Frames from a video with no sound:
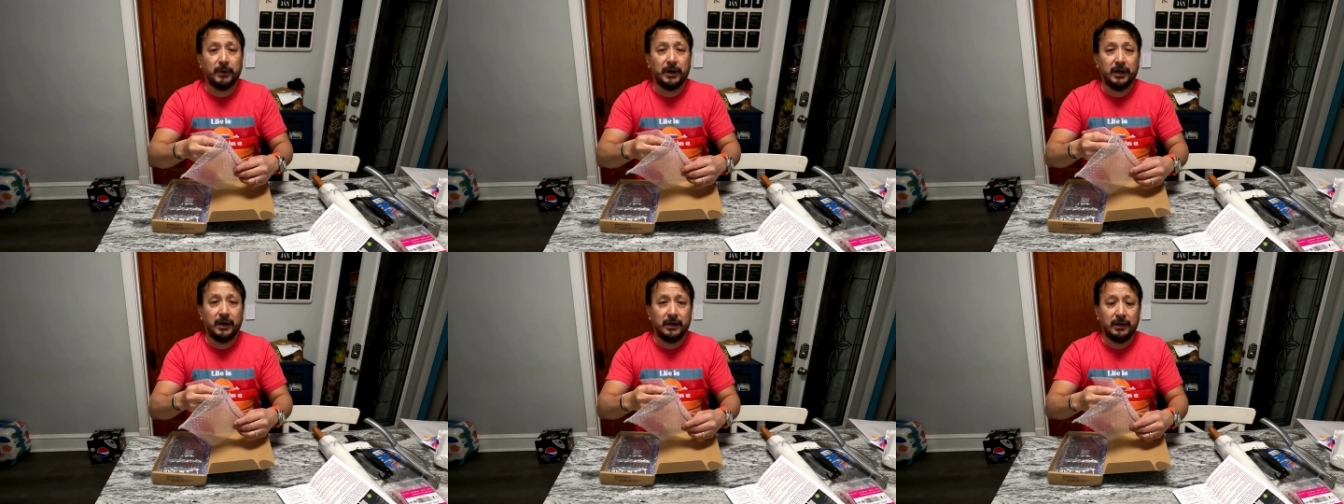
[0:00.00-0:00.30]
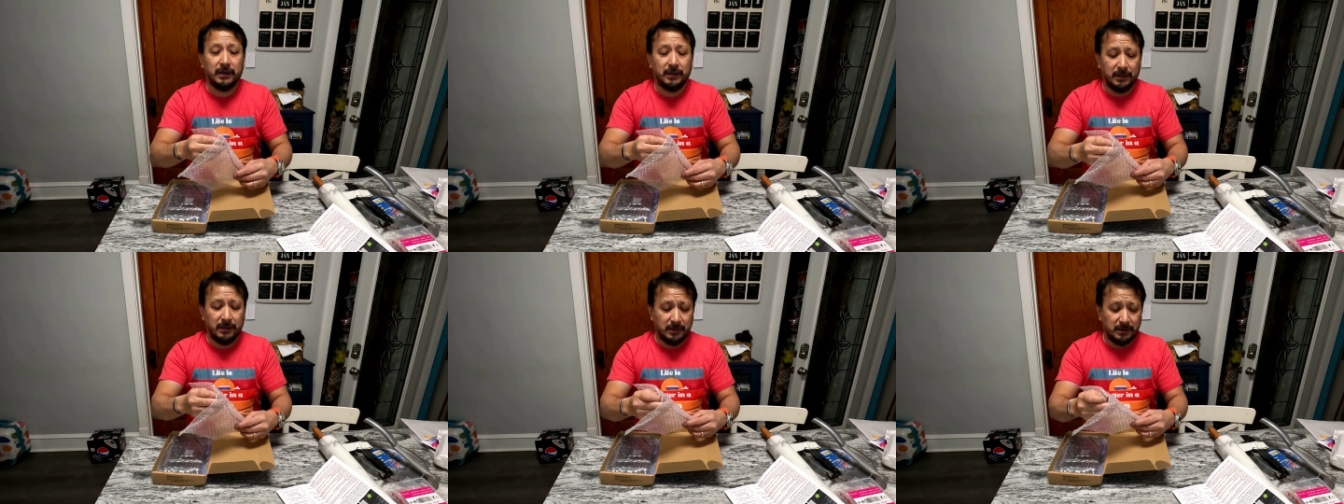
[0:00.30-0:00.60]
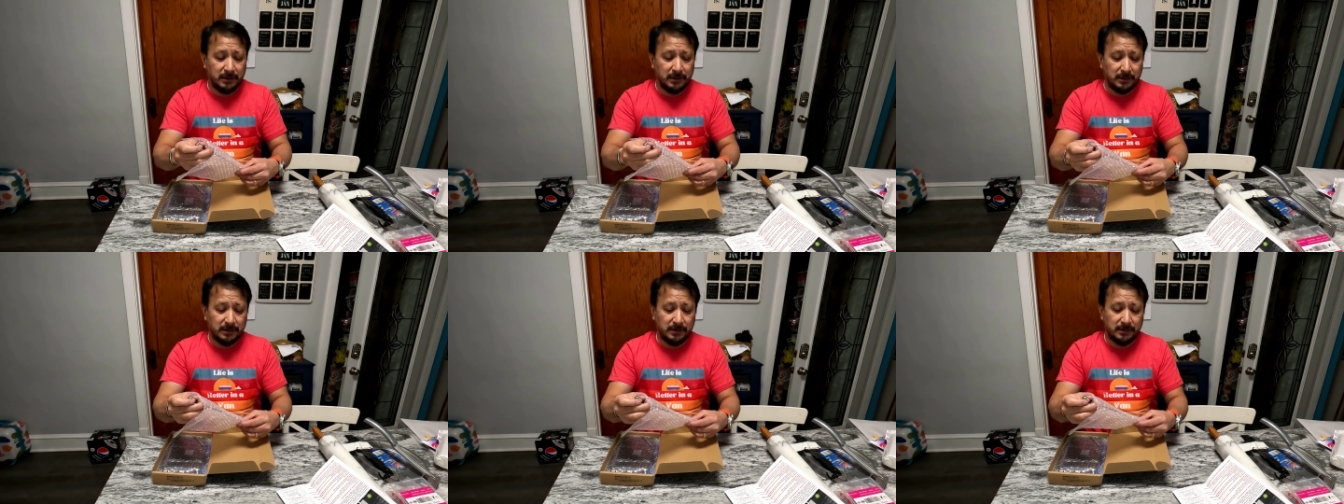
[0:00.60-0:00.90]

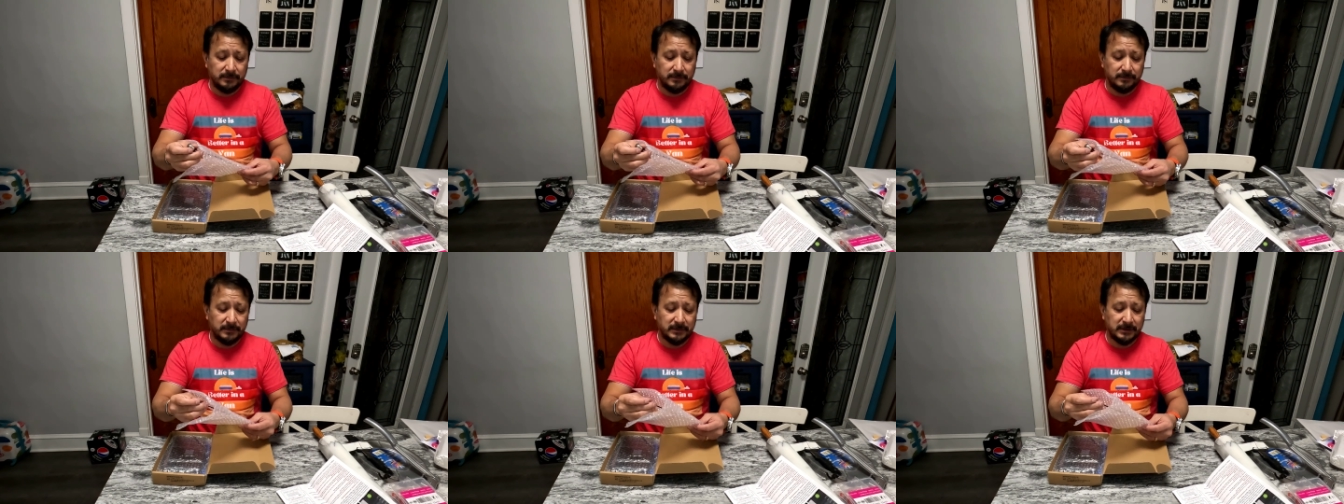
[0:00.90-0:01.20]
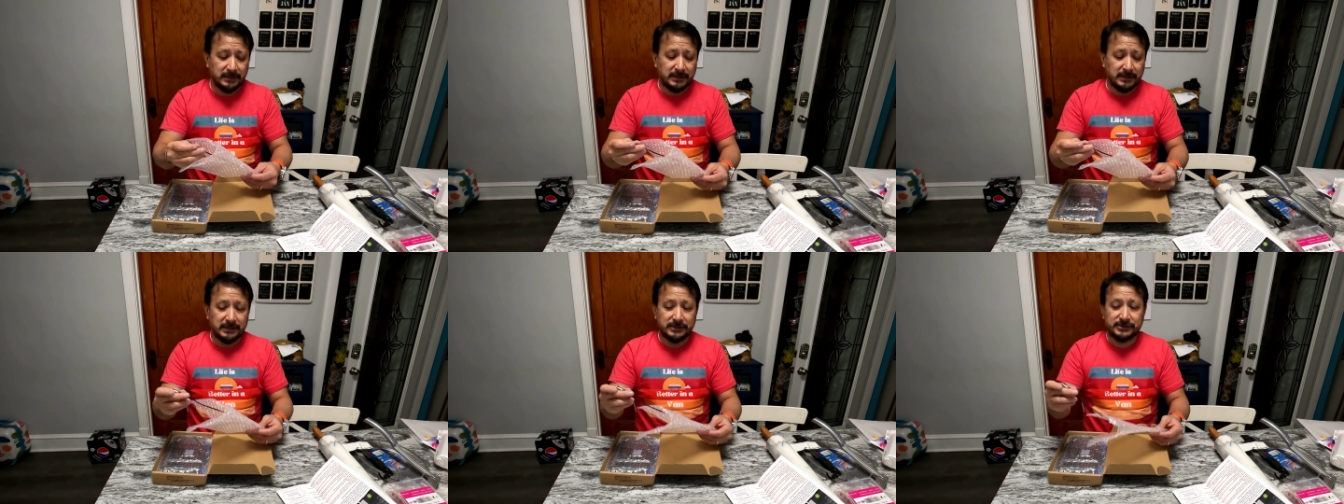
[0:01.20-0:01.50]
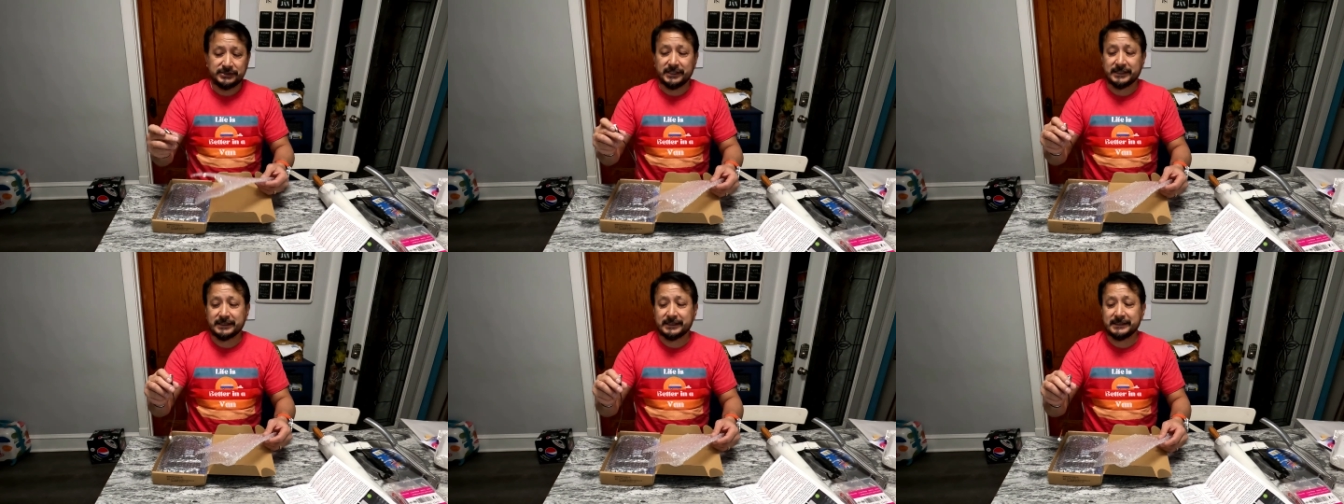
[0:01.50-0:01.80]
bum.
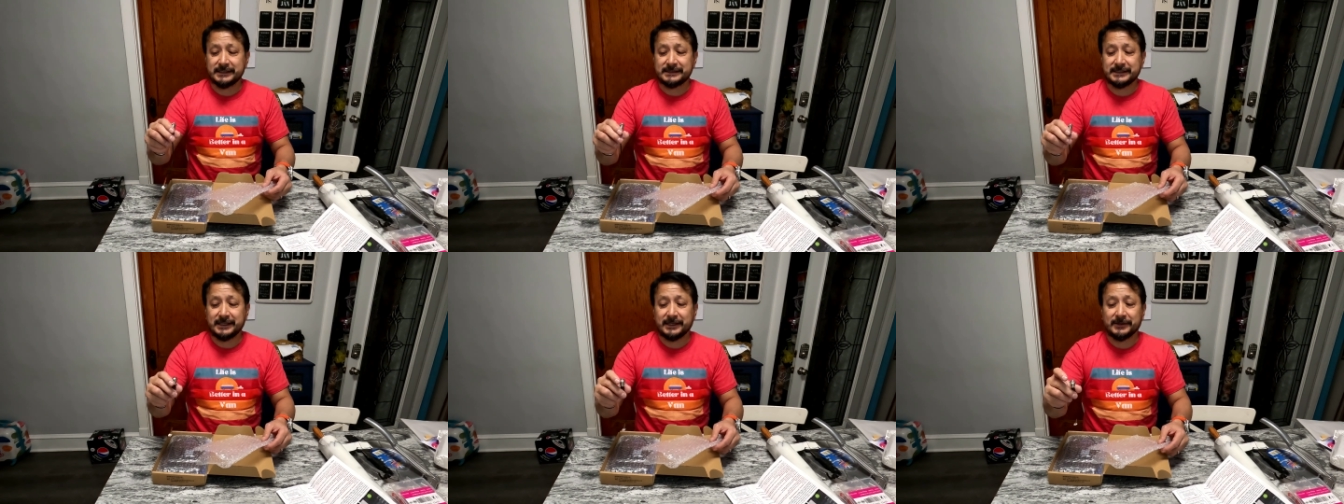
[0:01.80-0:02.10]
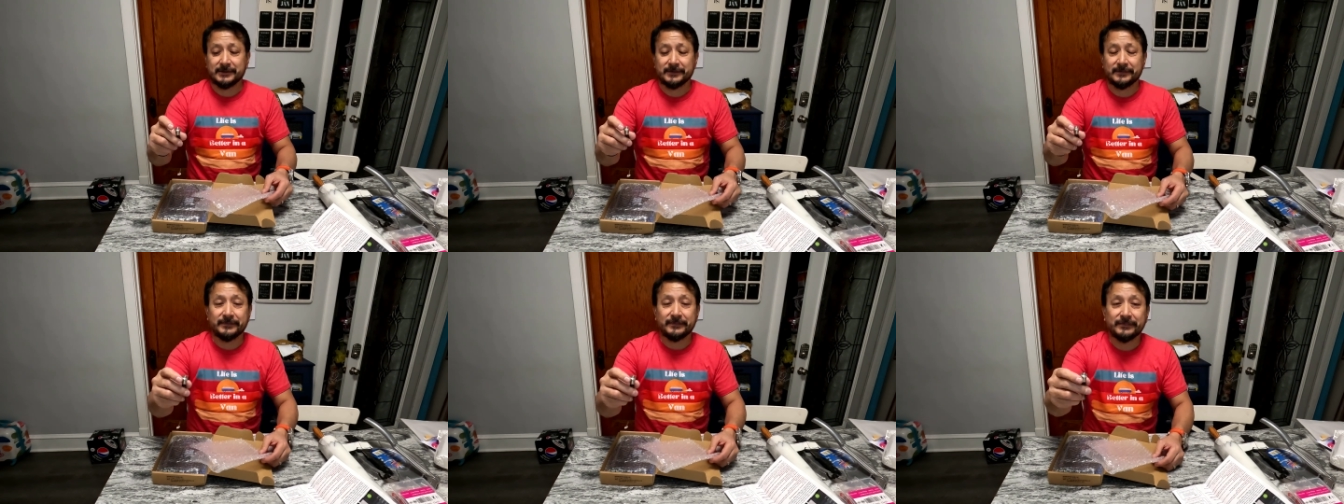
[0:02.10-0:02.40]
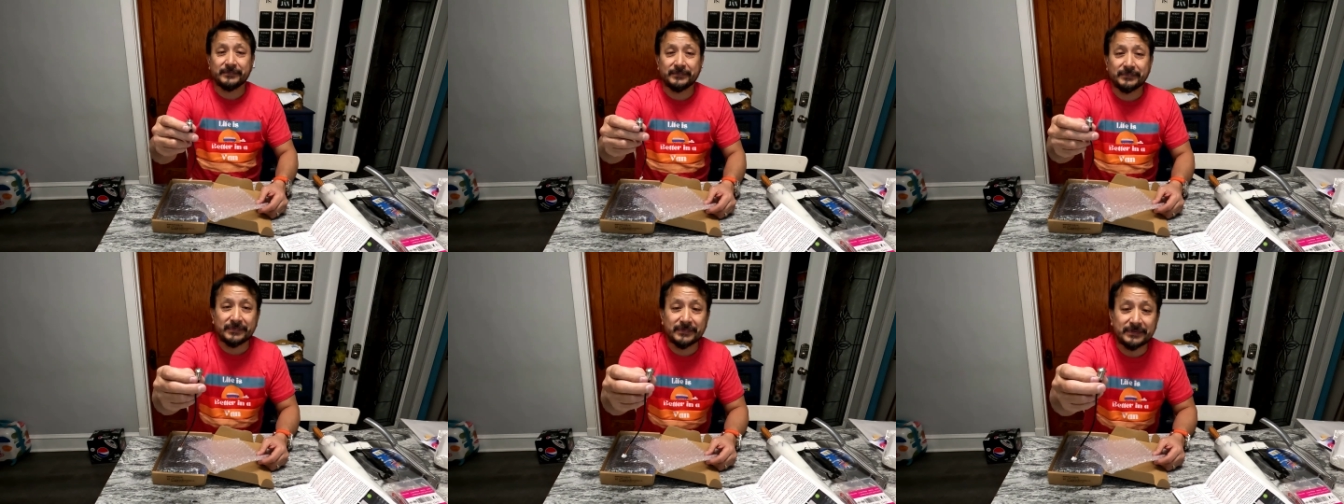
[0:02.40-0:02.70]
Check this out.